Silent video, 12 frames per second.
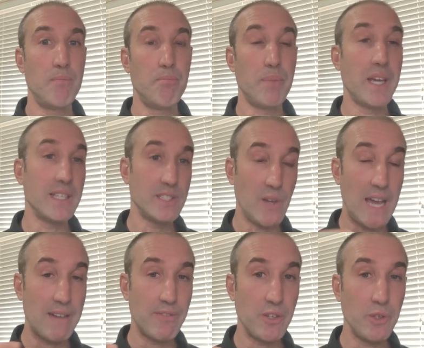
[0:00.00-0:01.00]
because you
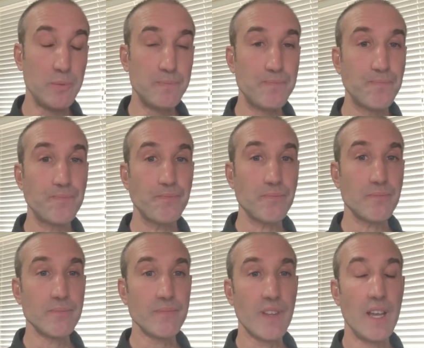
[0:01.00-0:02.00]
have to.
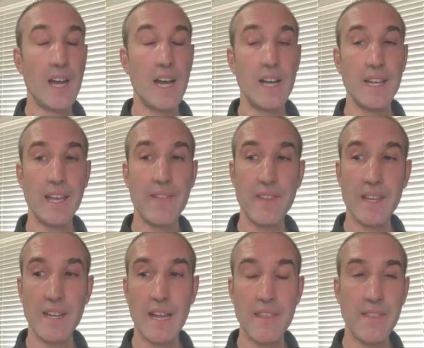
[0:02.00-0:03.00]
And
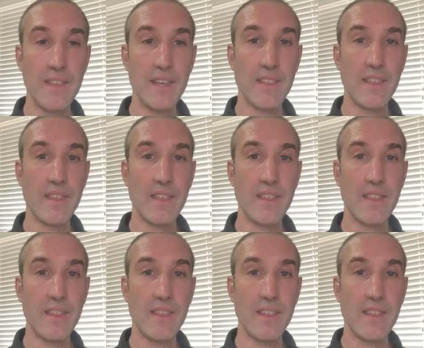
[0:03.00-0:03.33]
then I think